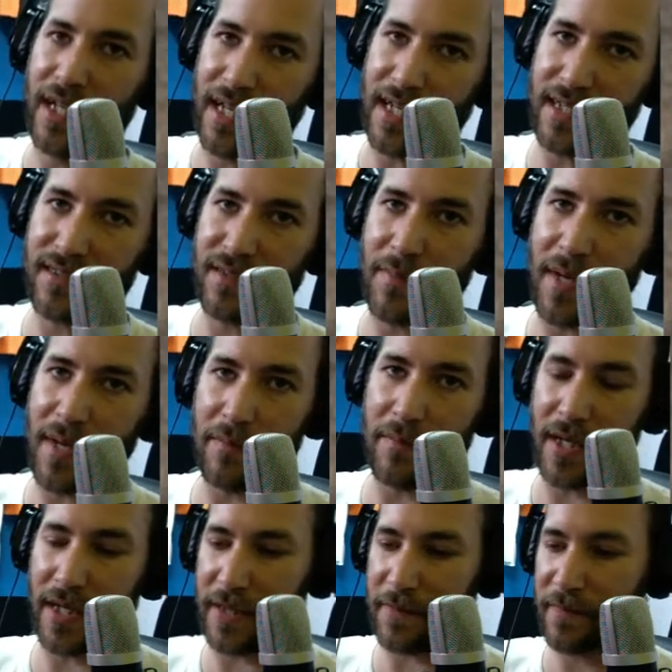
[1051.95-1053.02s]
x amount of
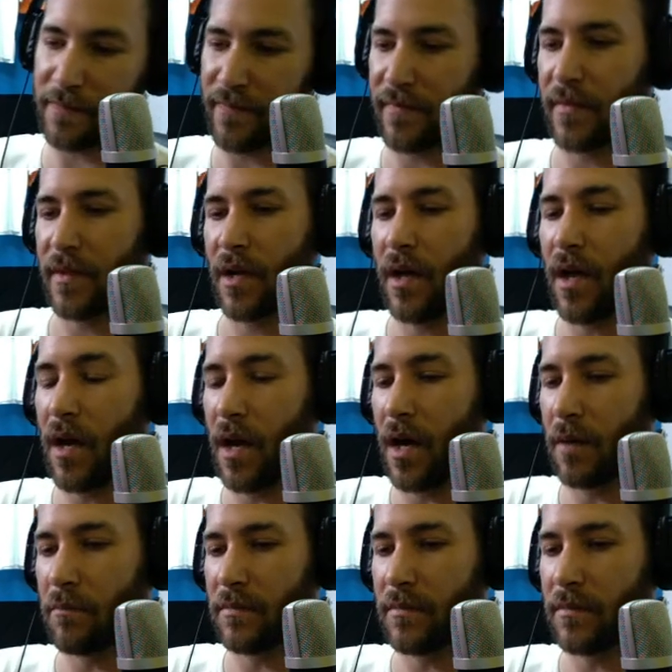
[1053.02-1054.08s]
money
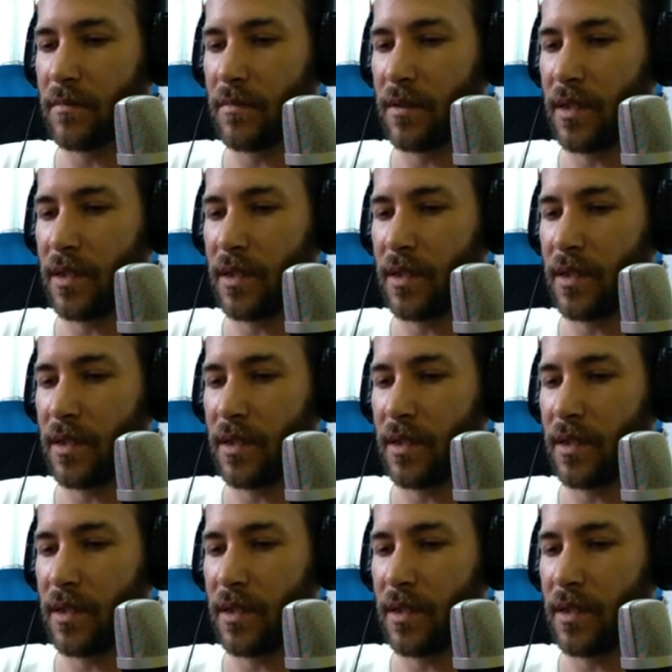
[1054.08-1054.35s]
um,